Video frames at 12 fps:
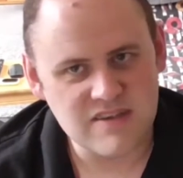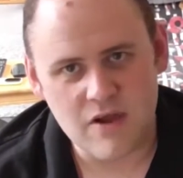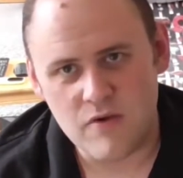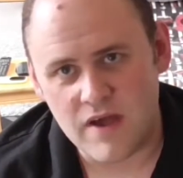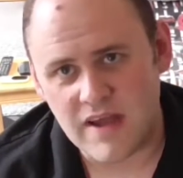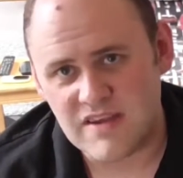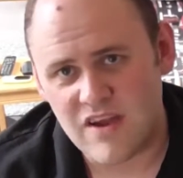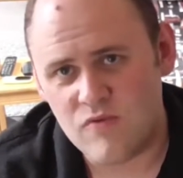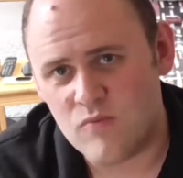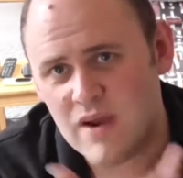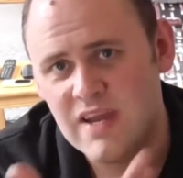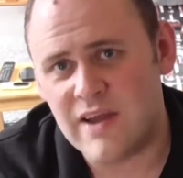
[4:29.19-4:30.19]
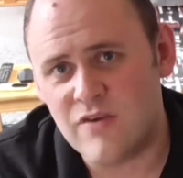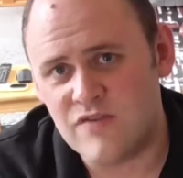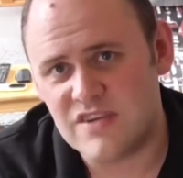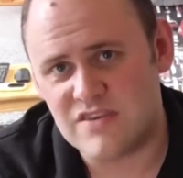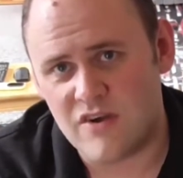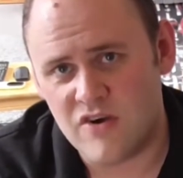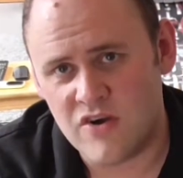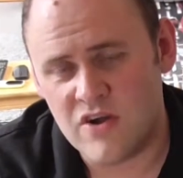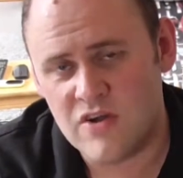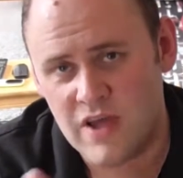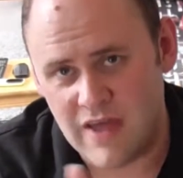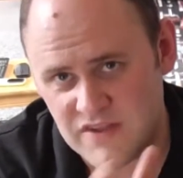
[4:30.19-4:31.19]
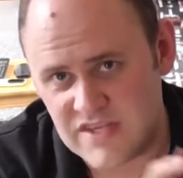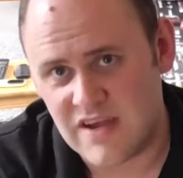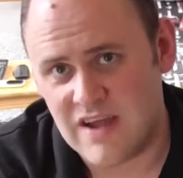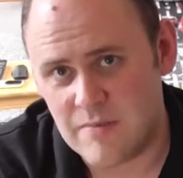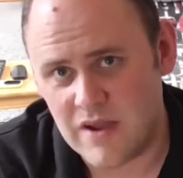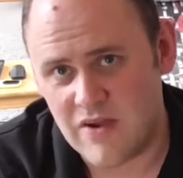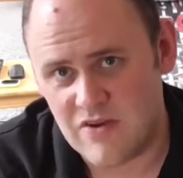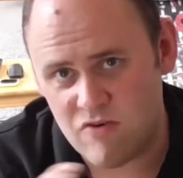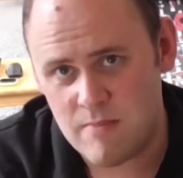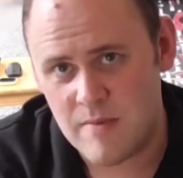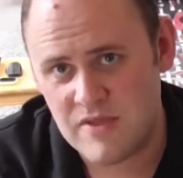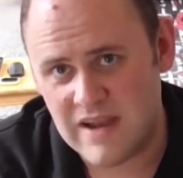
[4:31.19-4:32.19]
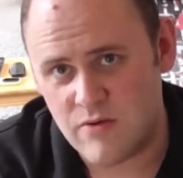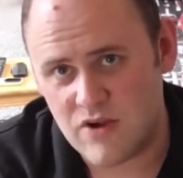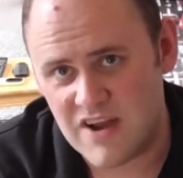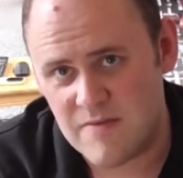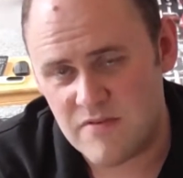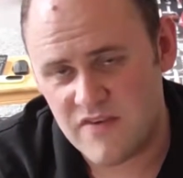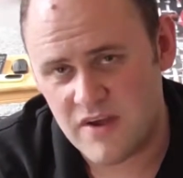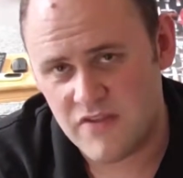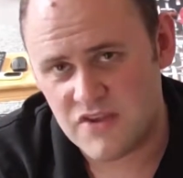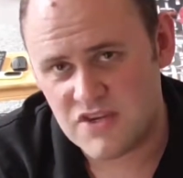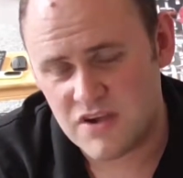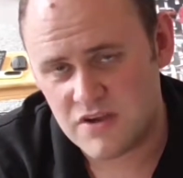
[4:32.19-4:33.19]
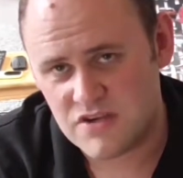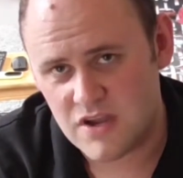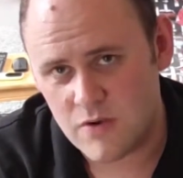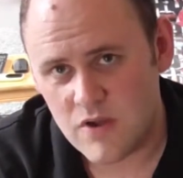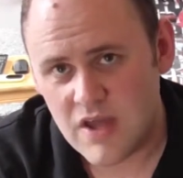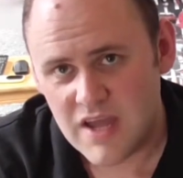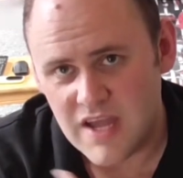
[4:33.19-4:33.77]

So I don't really know this song at the time. I only remember that little clip of it on the chart show.